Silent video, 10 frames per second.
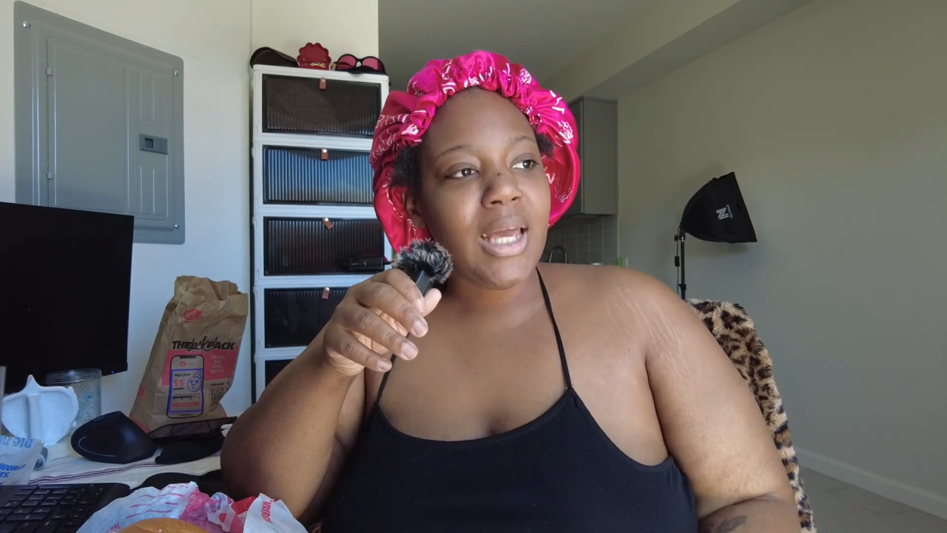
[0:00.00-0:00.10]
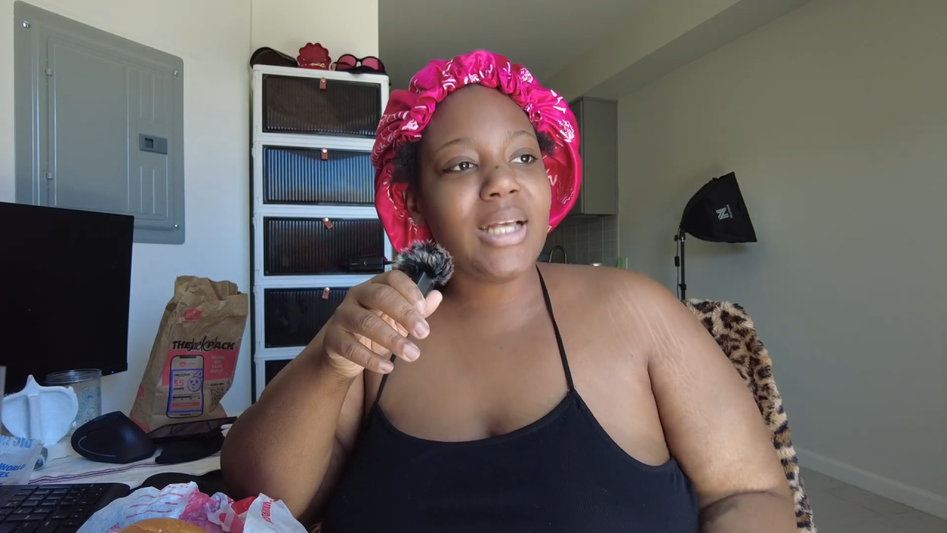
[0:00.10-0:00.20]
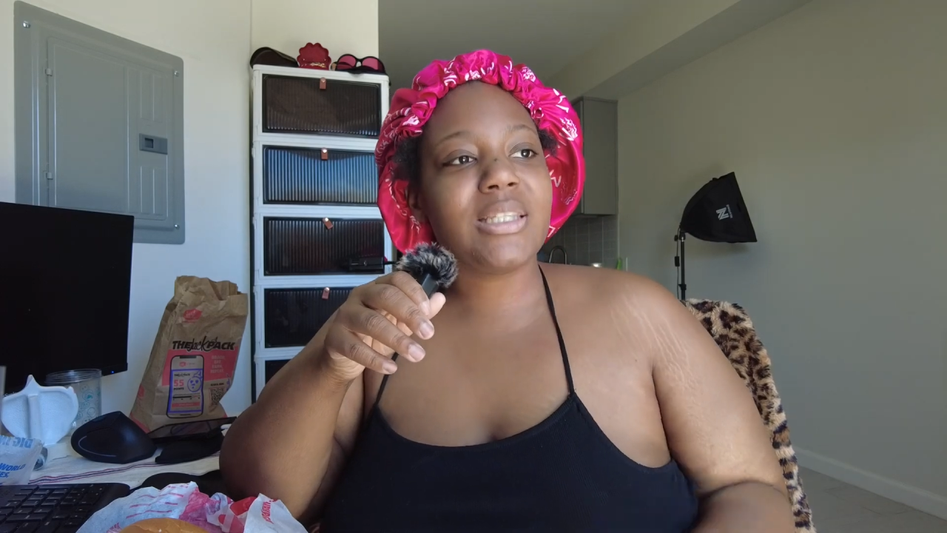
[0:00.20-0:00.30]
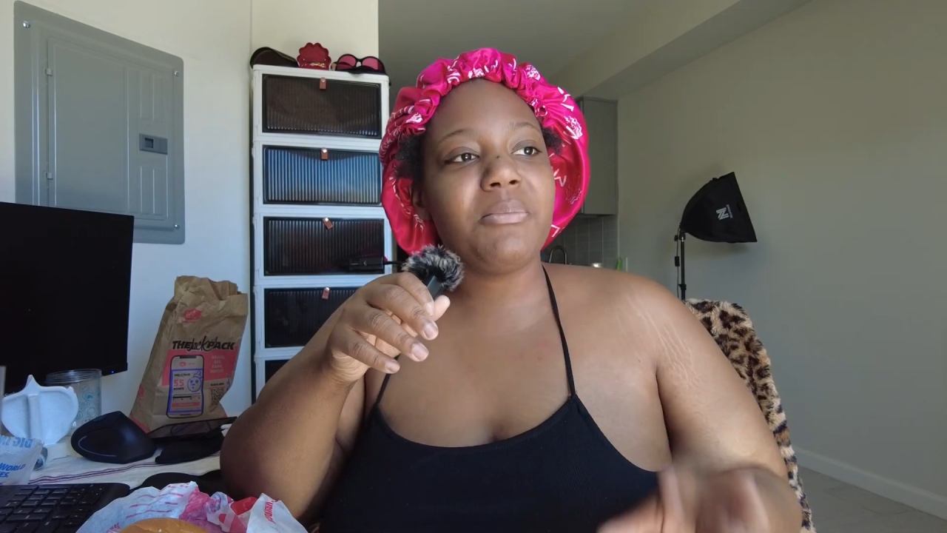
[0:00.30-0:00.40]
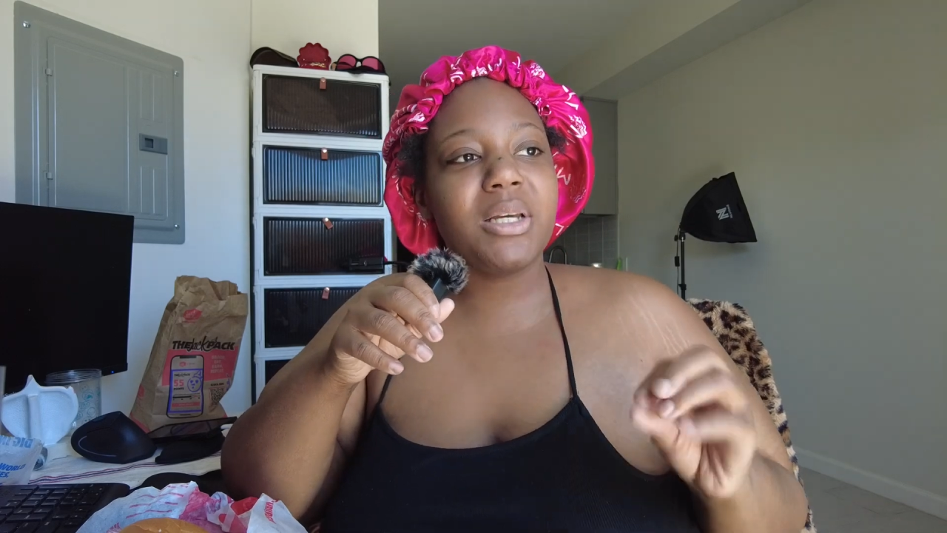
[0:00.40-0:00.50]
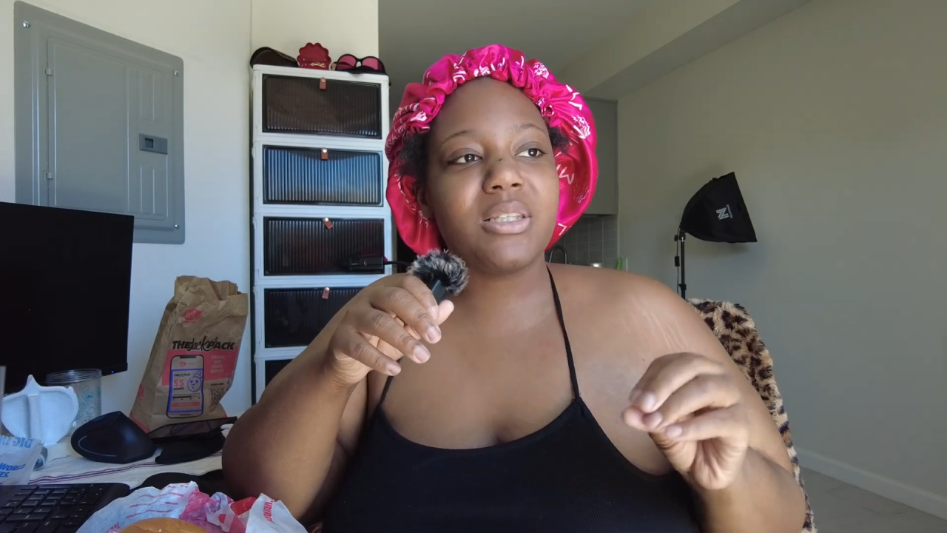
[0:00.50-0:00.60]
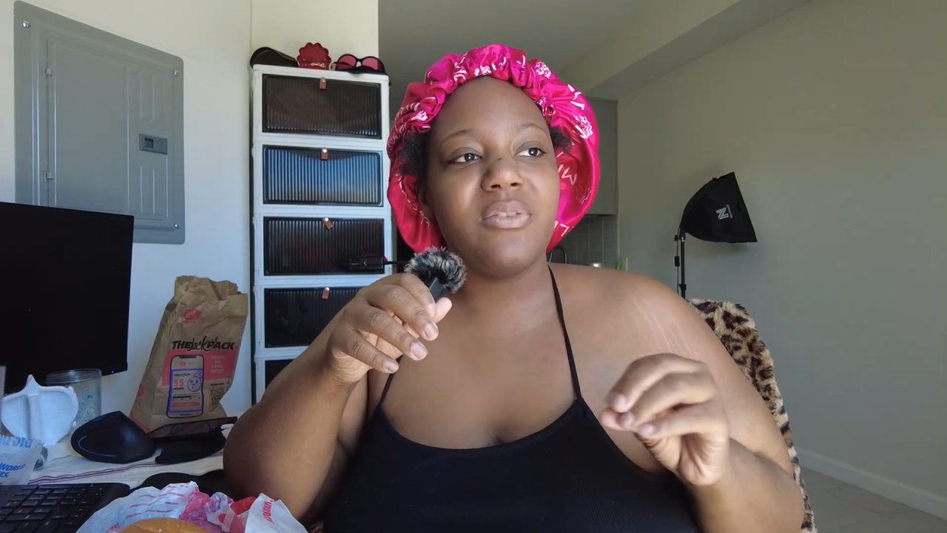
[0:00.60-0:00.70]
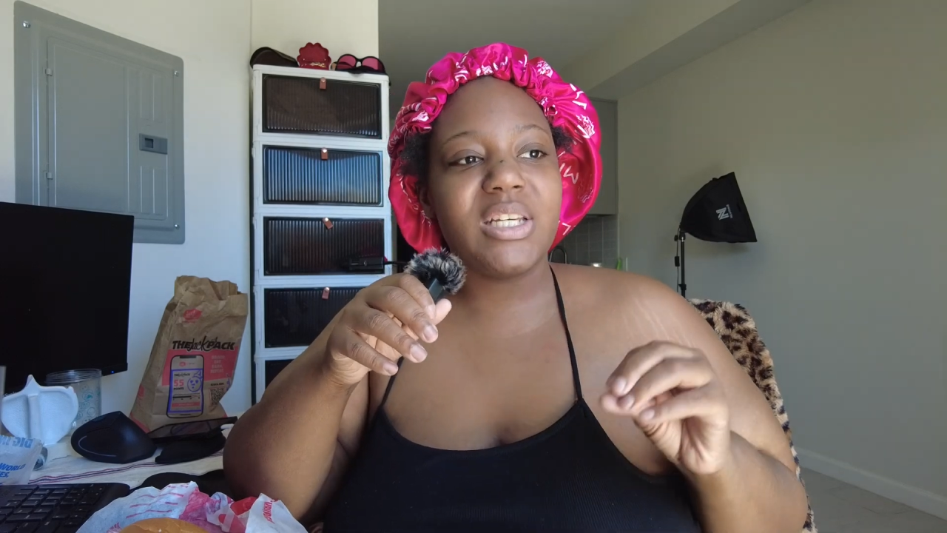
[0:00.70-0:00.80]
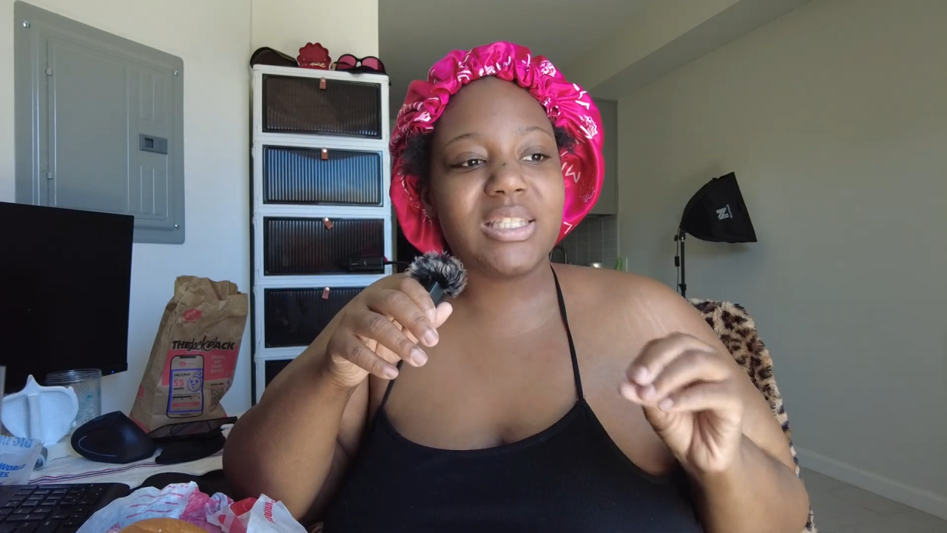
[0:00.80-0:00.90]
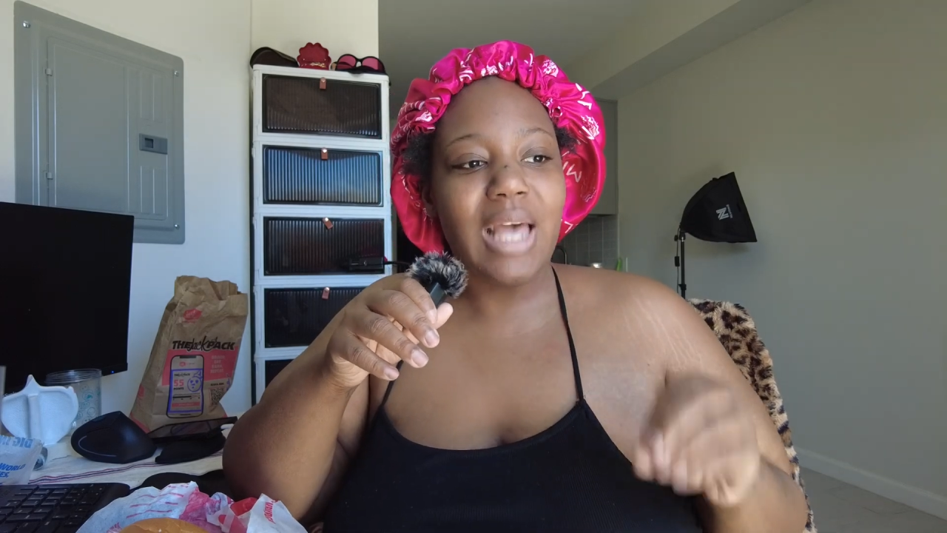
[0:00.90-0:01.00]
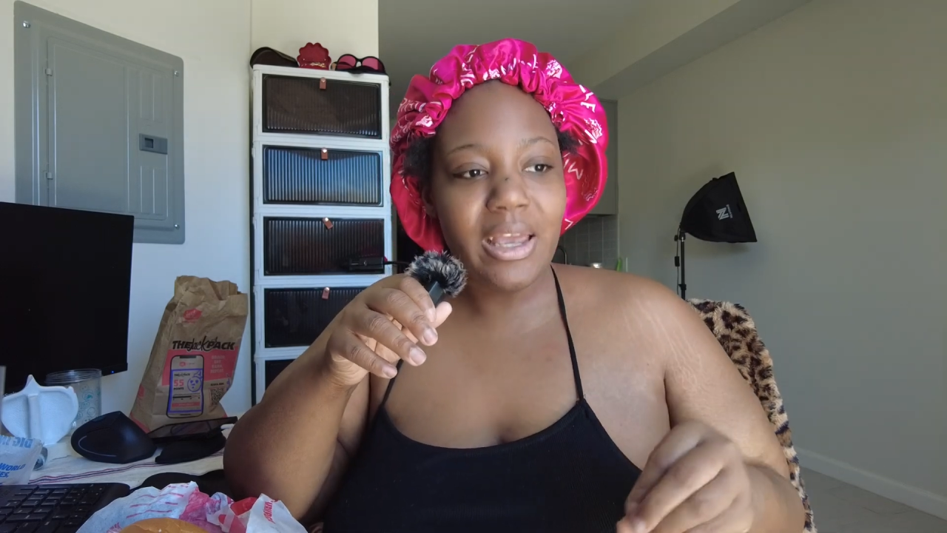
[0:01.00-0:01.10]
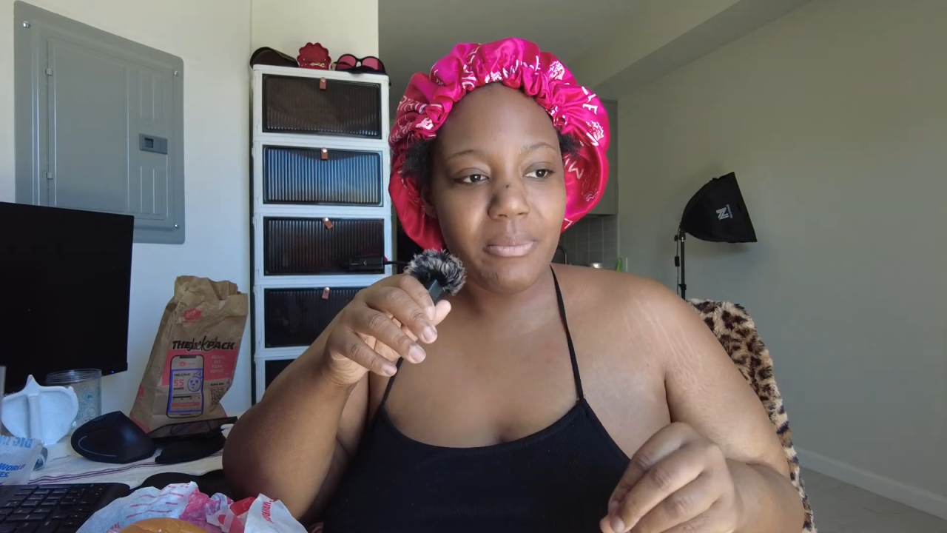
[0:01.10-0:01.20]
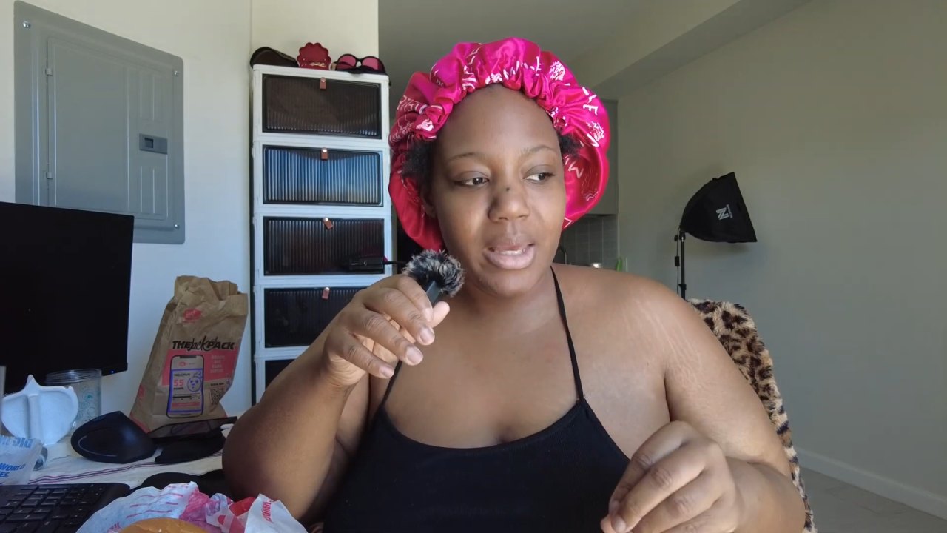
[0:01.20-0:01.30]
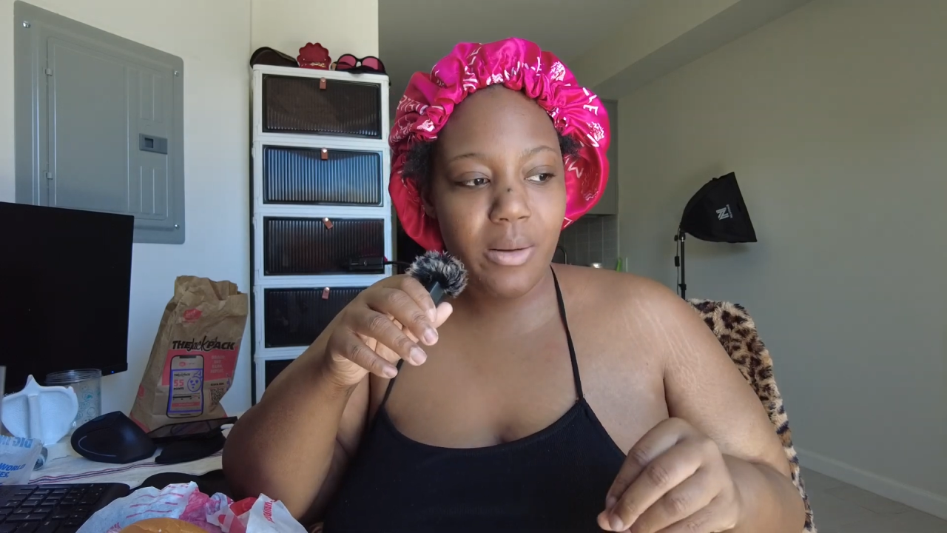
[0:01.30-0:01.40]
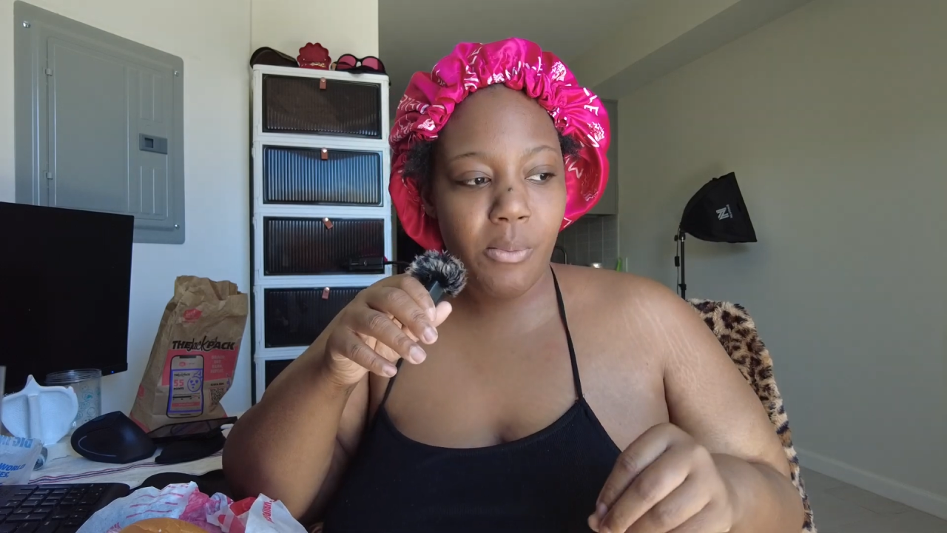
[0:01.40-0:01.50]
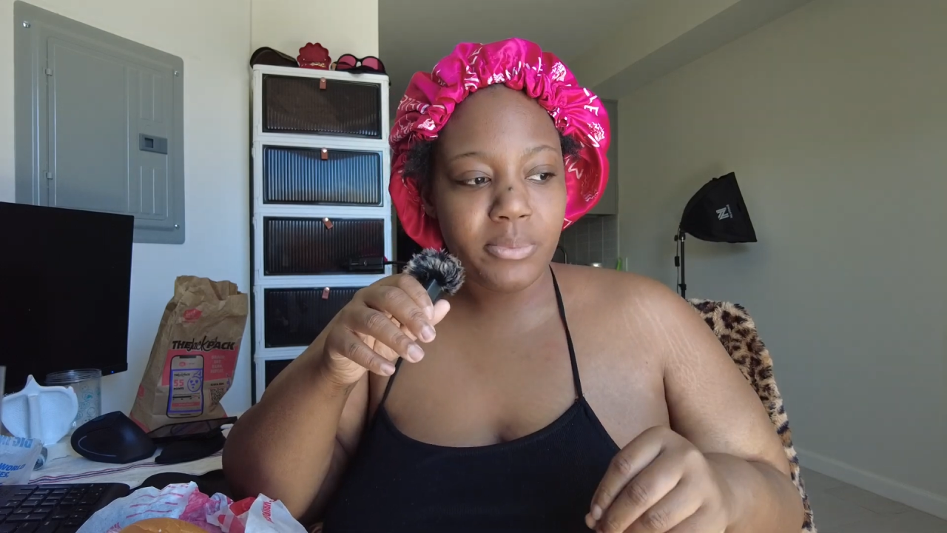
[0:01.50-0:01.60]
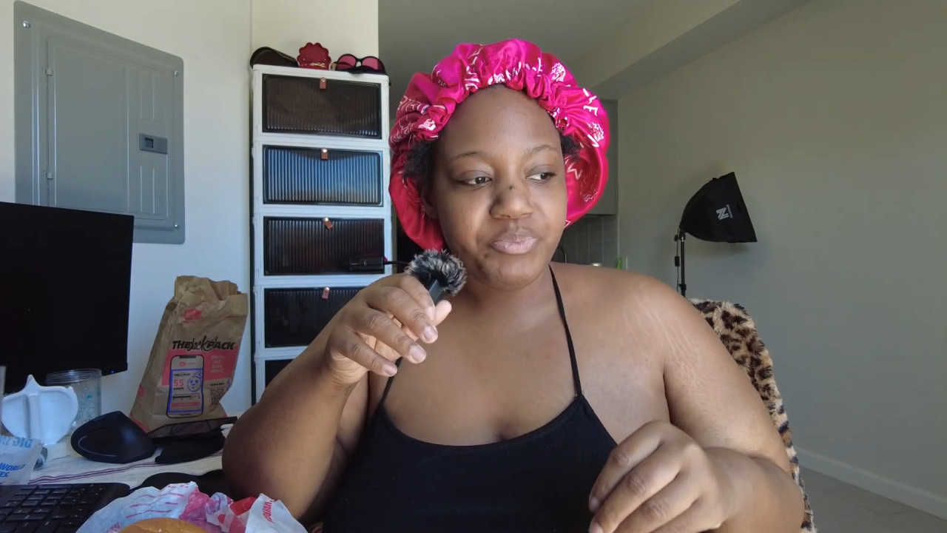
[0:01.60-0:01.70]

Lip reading: It's a mix of excitement.